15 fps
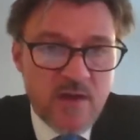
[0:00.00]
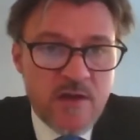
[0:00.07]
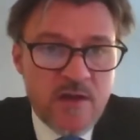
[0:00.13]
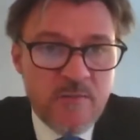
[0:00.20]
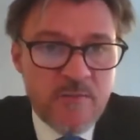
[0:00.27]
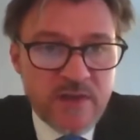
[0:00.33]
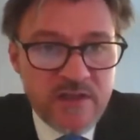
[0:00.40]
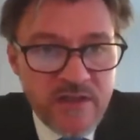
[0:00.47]

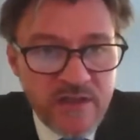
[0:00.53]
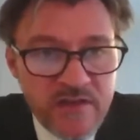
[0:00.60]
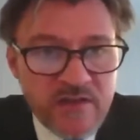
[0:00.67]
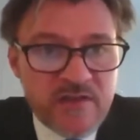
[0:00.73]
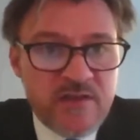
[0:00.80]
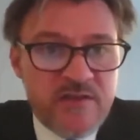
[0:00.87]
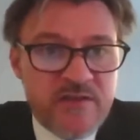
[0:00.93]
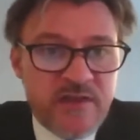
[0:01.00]
But
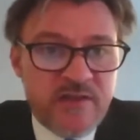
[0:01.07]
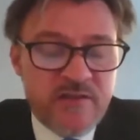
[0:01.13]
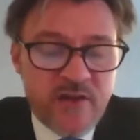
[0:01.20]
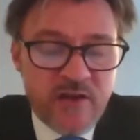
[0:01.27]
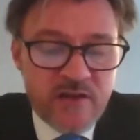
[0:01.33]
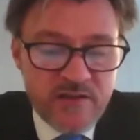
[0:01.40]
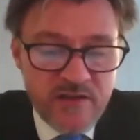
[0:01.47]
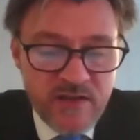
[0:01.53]
digital
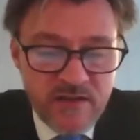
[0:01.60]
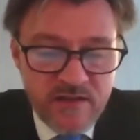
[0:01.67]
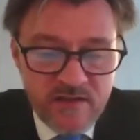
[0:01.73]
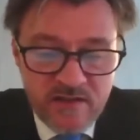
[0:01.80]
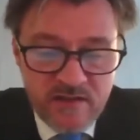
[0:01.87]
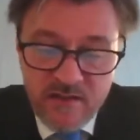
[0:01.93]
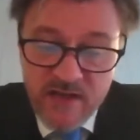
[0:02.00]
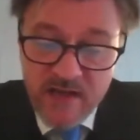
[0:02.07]

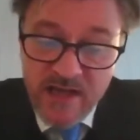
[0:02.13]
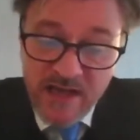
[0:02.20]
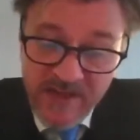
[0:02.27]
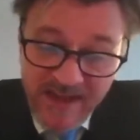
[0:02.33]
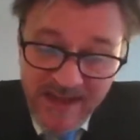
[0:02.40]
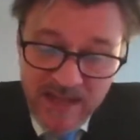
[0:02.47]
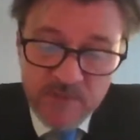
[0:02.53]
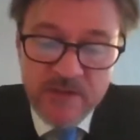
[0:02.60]
technologies have
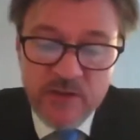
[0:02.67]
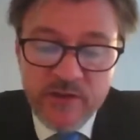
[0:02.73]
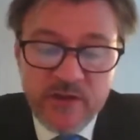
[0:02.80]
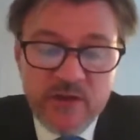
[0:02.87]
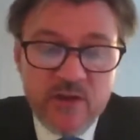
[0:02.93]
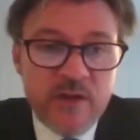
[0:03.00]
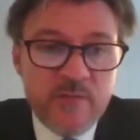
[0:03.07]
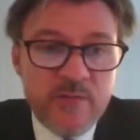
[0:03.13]
helped our
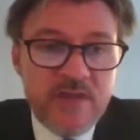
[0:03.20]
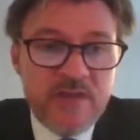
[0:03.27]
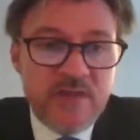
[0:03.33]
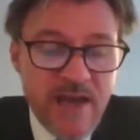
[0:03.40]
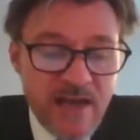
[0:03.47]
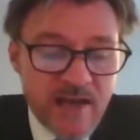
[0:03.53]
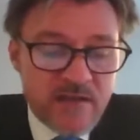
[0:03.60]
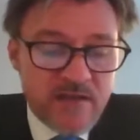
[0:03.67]
economies
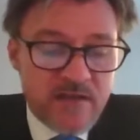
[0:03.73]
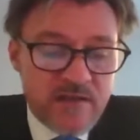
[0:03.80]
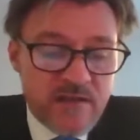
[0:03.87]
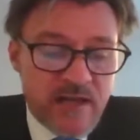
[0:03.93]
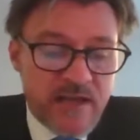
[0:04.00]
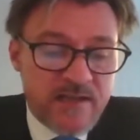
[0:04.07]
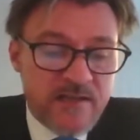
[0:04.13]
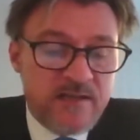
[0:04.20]
and our
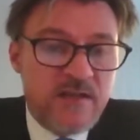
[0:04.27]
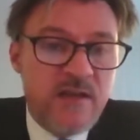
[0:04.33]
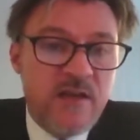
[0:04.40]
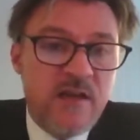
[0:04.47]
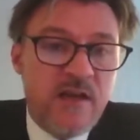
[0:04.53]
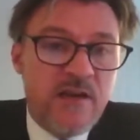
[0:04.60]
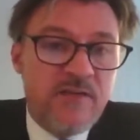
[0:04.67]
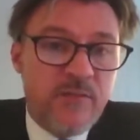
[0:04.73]
societies
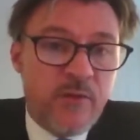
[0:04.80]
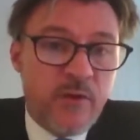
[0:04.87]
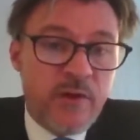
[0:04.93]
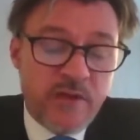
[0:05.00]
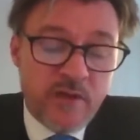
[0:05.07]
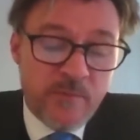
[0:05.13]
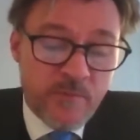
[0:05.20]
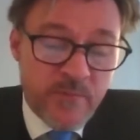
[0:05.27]
avoid a
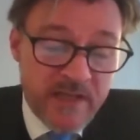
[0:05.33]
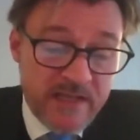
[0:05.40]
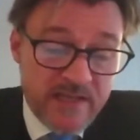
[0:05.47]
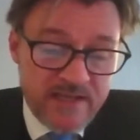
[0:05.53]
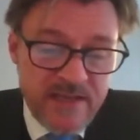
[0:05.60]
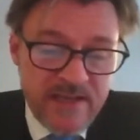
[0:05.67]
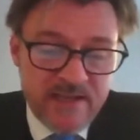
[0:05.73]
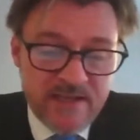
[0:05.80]
complete
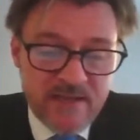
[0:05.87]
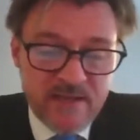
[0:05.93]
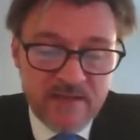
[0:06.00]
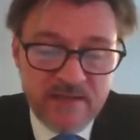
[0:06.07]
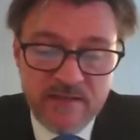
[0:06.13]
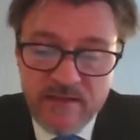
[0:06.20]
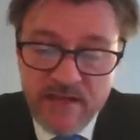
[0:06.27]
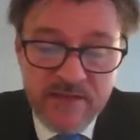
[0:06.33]
standstill.
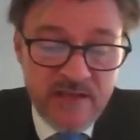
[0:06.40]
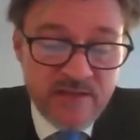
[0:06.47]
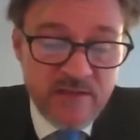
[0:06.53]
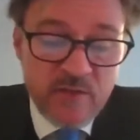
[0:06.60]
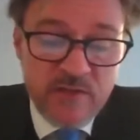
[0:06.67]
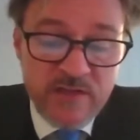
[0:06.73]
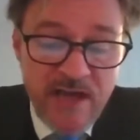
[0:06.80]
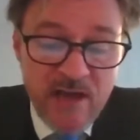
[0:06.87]
And there's no
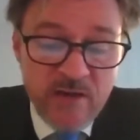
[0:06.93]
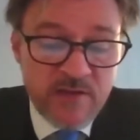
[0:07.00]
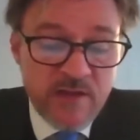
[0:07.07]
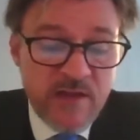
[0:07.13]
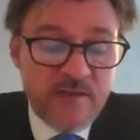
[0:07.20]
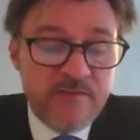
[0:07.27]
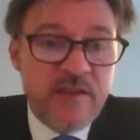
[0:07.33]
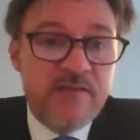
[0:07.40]

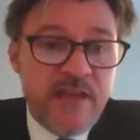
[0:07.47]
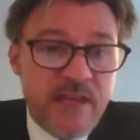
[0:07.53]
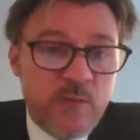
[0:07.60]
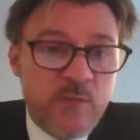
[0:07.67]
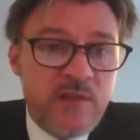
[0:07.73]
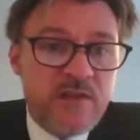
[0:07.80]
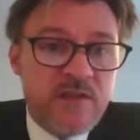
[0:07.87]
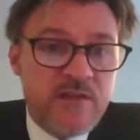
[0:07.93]
doubt that they
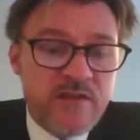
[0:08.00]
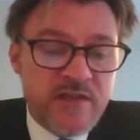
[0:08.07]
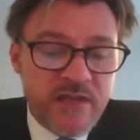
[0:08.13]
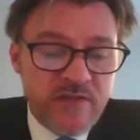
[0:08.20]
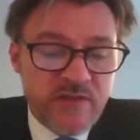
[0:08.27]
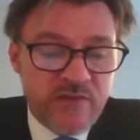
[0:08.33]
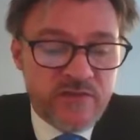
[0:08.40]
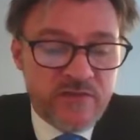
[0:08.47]
will
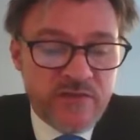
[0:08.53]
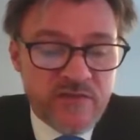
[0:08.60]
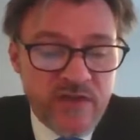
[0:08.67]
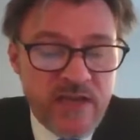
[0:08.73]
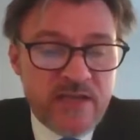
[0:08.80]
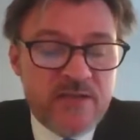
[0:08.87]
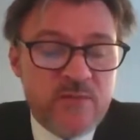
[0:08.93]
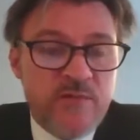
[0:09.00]
continue
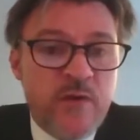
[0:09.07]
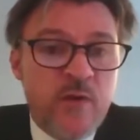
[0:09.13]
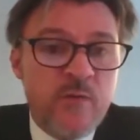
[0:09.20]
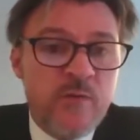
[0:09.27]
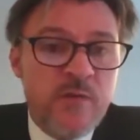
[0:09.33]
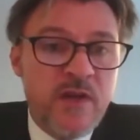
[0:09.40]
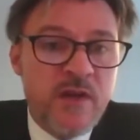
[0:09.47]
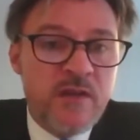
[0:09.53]

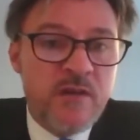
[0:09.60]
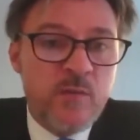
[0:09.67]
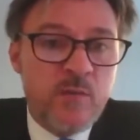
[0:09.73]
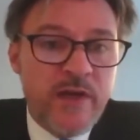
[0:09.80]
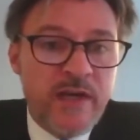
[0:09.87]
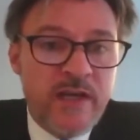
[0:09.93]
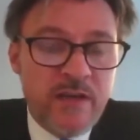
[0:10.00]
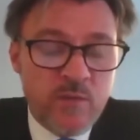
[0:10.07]
transform the
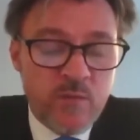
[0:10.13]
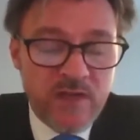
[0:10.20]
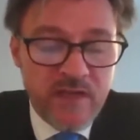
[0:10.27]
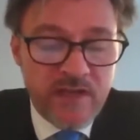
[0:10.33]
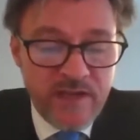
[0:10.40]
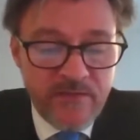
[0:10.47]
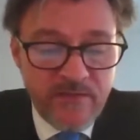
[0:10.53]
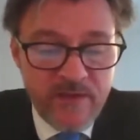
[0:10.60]
way we
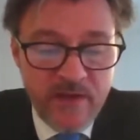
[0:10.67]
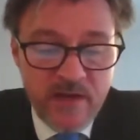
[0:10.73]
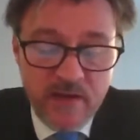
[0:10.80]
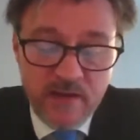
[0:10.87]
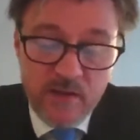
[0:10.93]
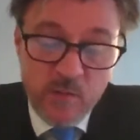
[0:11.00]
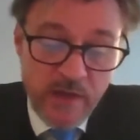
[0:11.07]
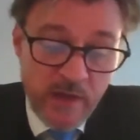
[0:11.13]
live,
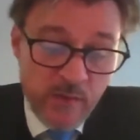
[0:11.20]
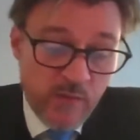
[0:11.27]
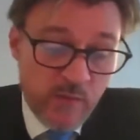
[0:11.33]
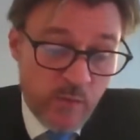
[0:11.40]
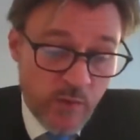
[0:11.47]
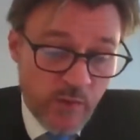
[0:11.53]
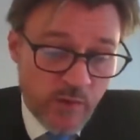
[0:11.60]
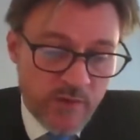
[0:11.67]
the way we
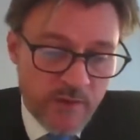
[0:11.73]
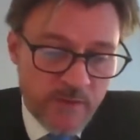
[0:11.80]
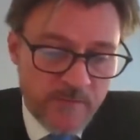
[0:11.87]
work.